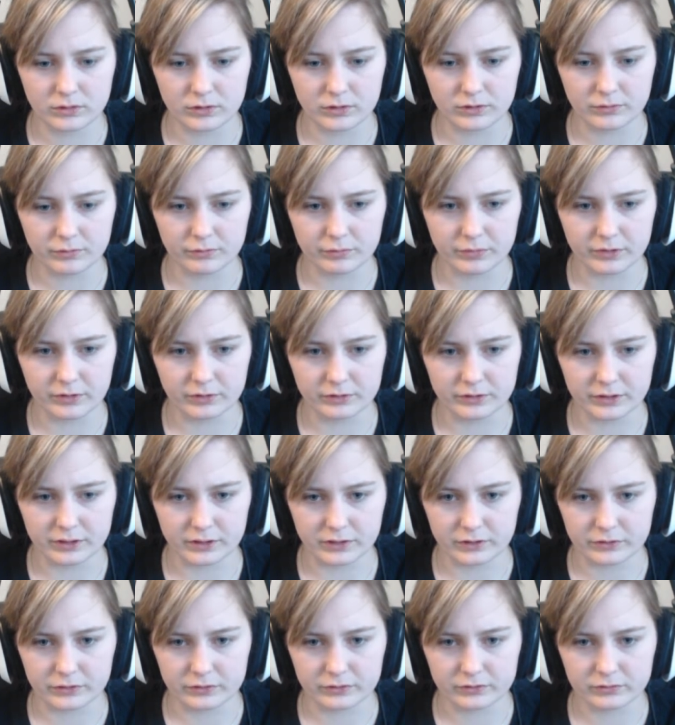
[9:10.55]

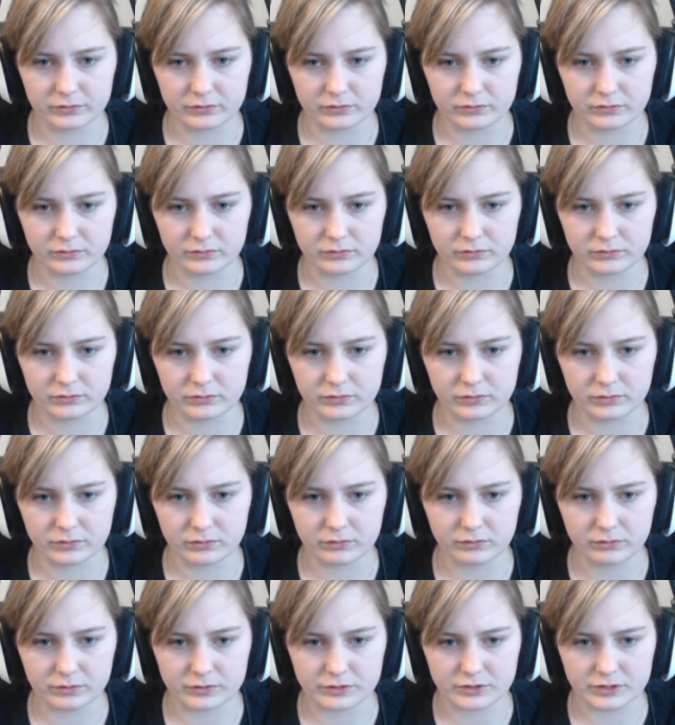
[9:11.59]
Billiard.
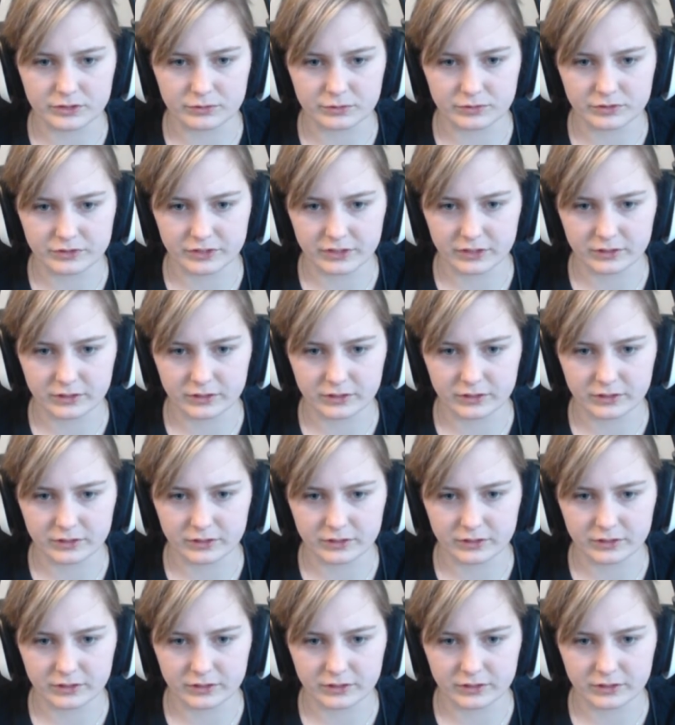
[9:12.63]
What's this one say?